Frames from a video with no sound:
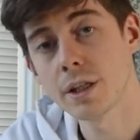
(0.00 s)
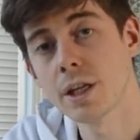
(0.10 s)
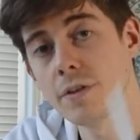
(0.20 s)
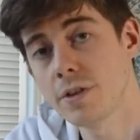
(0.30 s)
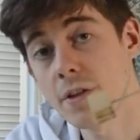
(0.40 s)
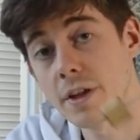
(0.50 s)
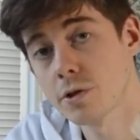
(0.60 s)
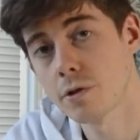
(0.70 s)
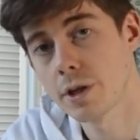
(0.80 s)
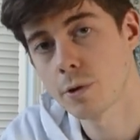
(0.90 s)
given that there's
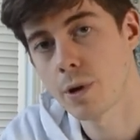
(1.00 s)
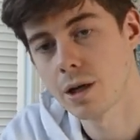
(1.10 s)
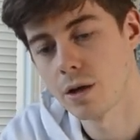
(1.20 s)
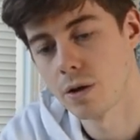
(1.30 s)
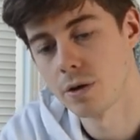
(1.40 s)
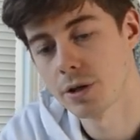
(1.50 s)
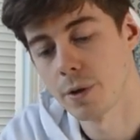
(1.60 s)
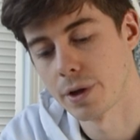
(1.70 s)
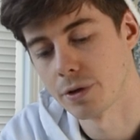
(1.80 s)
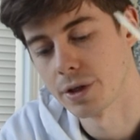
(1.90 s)
already quite a lot
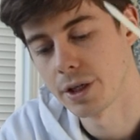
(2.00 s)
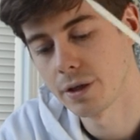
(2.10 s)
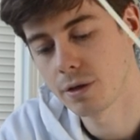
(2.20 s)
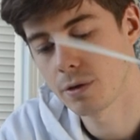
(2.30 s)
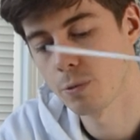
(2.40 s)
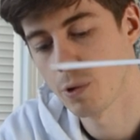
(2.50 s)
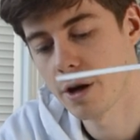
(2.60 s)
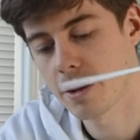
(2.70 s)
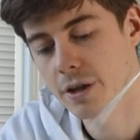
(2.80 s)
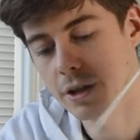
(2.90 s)
going on here,
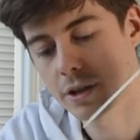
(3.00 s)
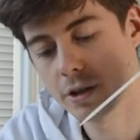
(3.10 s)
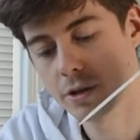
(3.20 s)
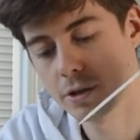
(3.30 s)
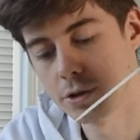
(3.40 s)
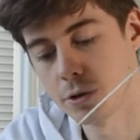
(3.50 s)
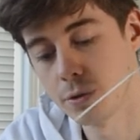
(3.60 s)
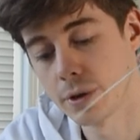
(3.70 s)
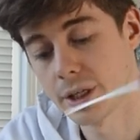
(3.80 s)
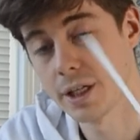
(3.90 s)
one thing I could
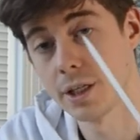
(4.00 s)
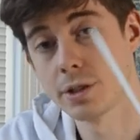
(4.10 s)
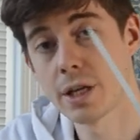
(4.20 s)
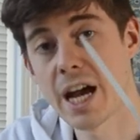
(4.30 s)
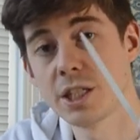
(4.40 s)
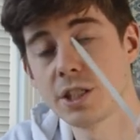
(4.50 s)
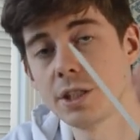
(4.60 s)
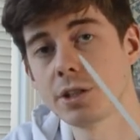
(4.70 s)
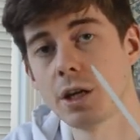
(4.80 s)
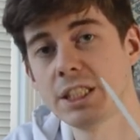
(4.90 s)
do is actually
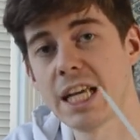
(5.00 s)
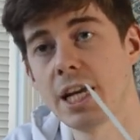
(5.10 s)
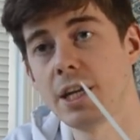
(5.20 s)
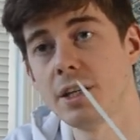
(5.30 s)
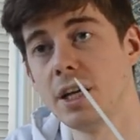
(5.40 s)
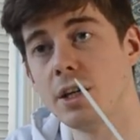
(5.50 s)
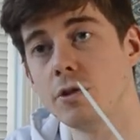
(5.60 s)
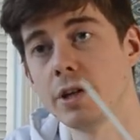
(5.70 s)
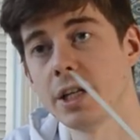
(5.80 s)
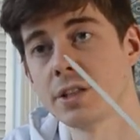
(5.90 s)
start taking
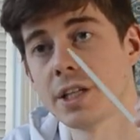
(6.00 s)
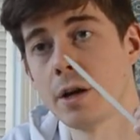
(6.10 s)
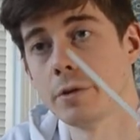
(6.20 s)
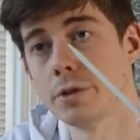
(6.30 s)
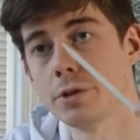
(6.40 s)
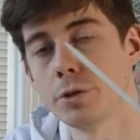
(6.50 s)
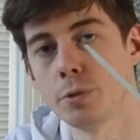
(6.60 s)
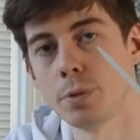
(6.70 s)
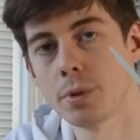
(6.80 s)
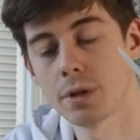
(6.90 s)
ingredients out
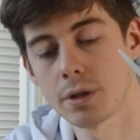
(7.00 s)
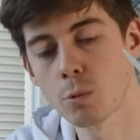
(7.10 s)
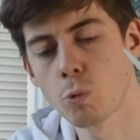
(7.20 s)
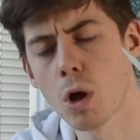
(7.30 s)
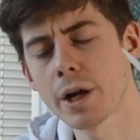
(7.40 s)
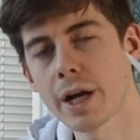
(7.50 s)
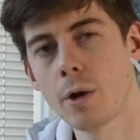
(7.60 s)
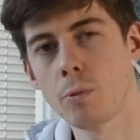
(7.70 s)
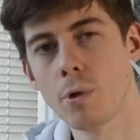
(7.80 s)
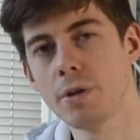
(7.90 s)
to work
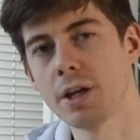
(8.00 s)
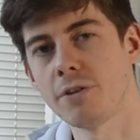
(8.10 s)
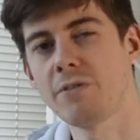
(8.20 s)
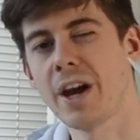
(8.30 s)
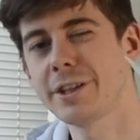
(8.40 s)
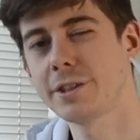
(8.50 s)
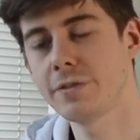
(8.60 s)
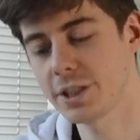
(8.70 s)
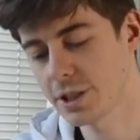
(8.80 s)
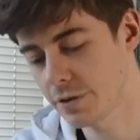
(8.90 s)
out what the effects of
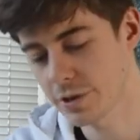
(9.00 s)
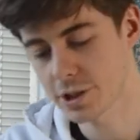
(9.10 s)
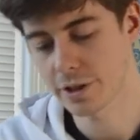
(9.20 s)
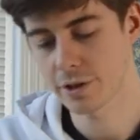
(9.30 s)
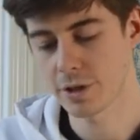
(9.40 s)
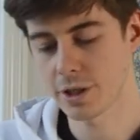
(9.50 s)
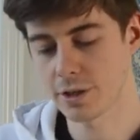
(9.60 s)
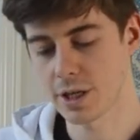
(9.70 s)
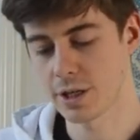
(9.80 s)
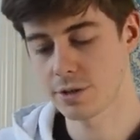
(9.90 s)
each individual
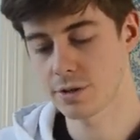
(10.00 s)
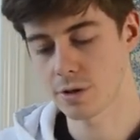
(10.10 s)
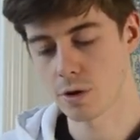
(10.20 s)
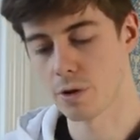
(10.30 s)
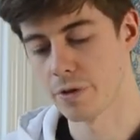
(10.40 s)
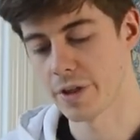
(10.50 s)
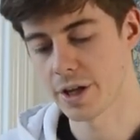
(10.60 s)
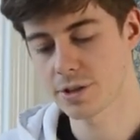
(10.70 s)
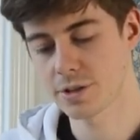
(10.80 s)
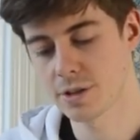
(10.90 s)
ingredient is on
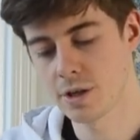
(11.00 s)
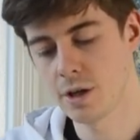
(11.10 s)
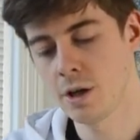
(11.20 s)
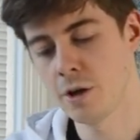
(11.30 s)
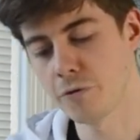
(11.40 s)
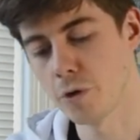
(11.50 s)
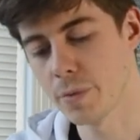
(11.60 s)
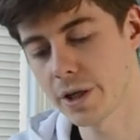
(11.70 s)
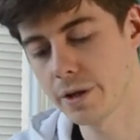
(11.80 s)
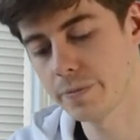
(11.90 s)
this
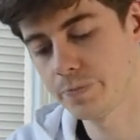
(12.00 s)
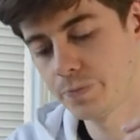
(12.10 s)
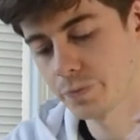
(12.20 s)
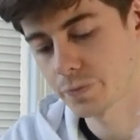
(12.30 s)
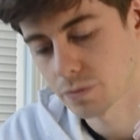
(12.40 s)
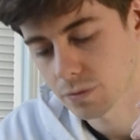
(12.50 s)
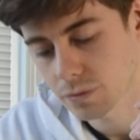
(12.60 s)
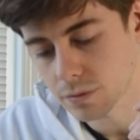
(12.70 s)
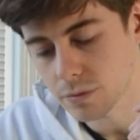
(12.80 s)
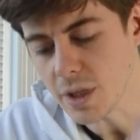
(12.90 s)
formula.
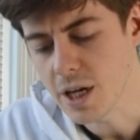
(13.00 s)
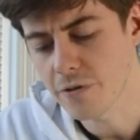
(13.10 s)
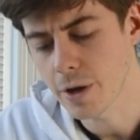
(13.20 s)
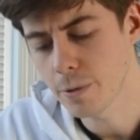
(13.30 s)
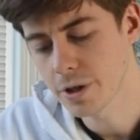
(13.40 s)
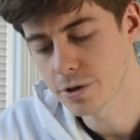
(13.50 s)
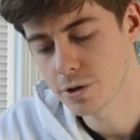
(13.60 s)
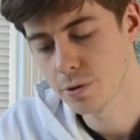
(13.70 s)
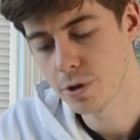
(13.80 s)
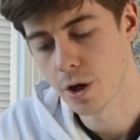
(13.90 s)
If I wanted
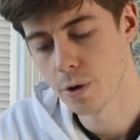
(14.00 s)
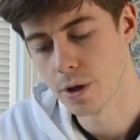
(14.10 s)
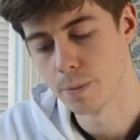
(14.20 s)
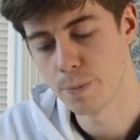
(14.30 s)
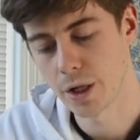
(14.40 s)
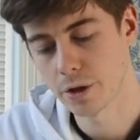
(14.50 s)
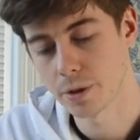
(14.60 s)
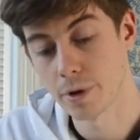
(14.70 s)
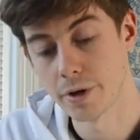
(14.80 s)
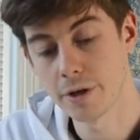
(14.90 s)
to go and build
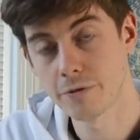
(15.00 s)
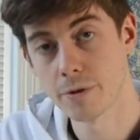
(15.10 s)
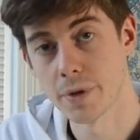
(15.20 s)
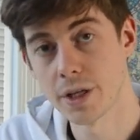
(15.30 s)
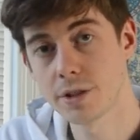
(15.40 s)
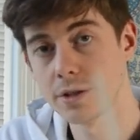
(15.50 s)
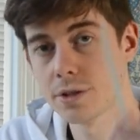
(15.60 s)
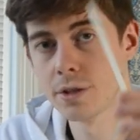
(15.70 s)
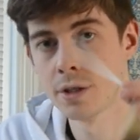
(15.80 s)
upon it from this,